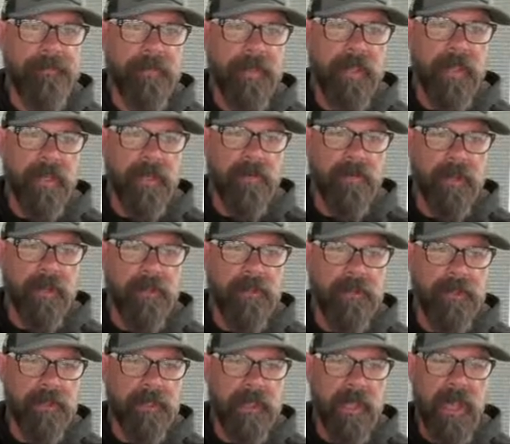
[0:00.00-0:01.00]
anyway,
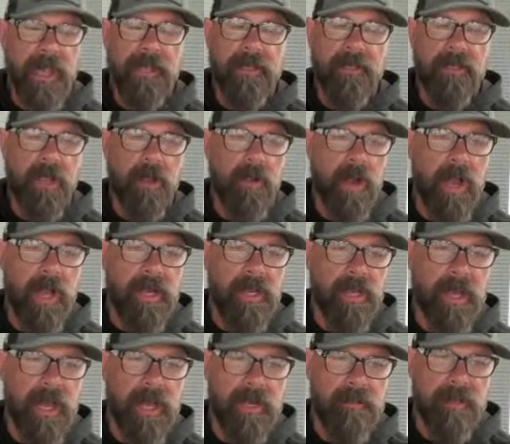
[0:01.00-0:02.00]
I can go on and
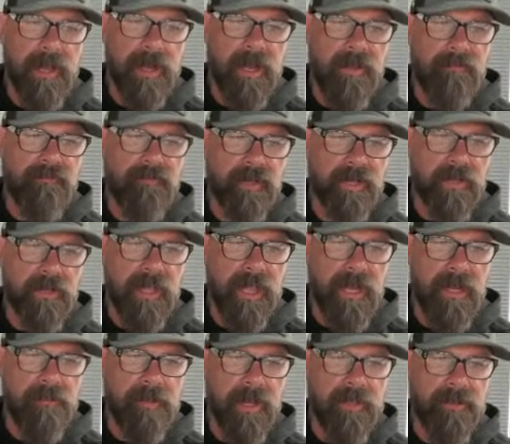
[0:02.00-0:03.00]
on about it. I've written a lot
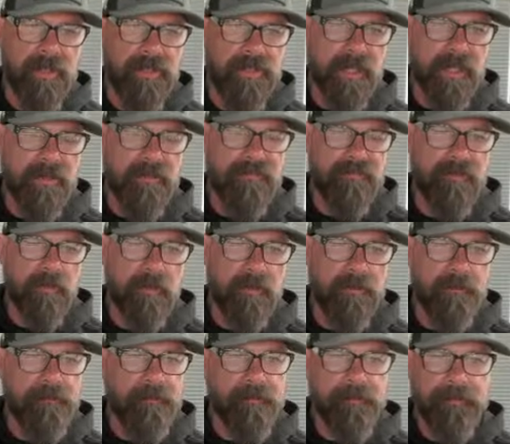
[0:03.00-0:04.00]
about this on the forum.
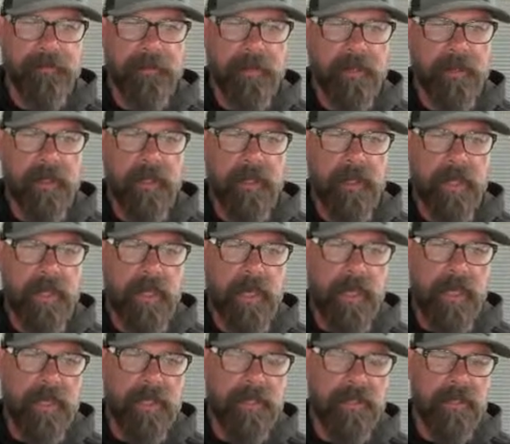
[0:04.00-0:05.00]

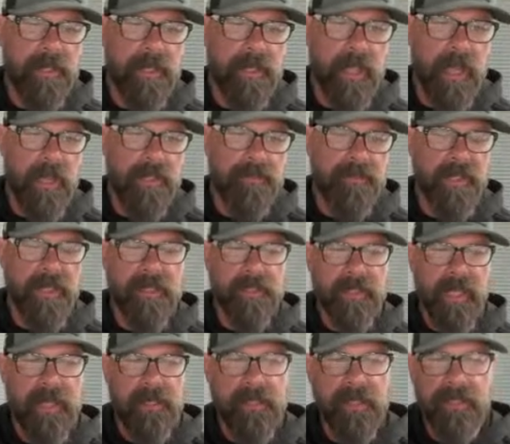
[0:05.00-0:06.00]
And I think
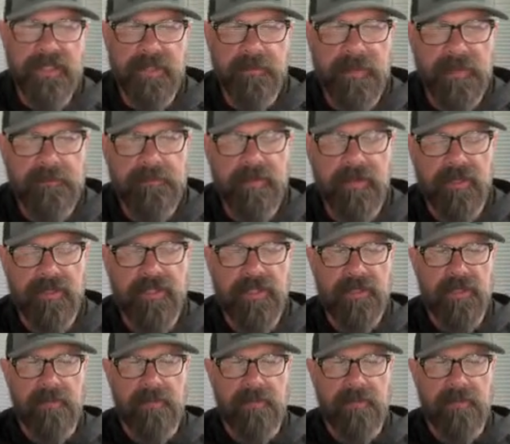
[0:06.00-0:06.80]
that needs to be pushed into